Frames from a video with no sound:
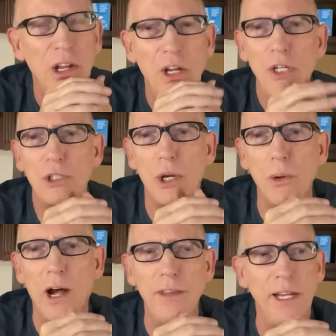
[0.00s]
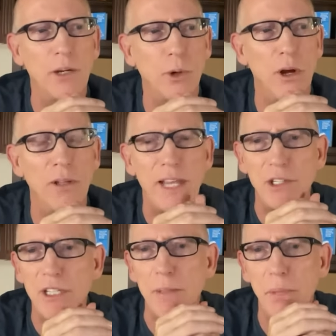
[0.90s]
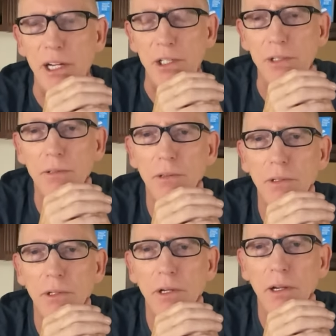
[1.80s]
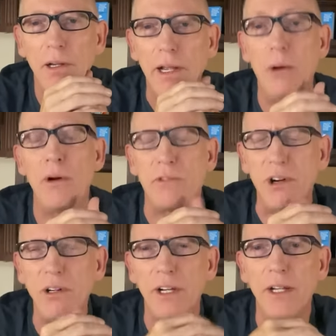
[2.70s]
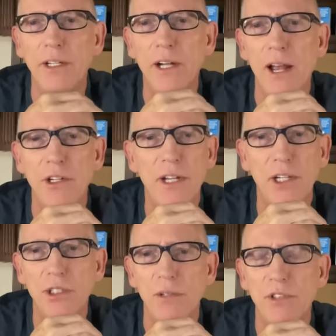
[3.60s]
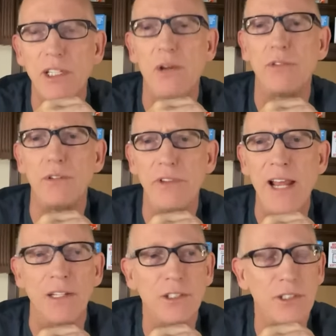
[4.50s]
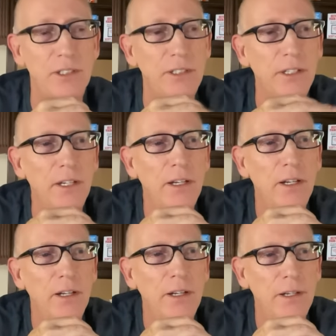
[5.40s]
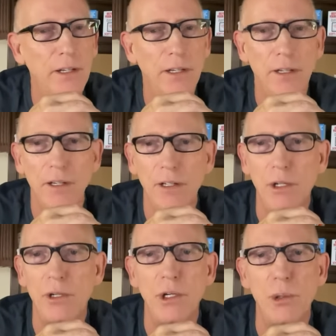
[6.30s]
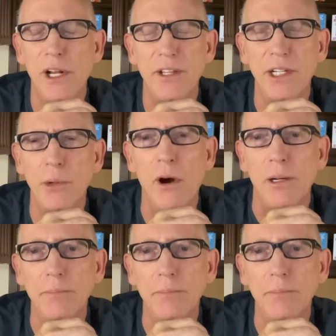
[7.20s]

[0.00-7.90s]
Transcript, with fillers: So I think we're all on that same page. However, in the context of self-defense, you can do anything you want.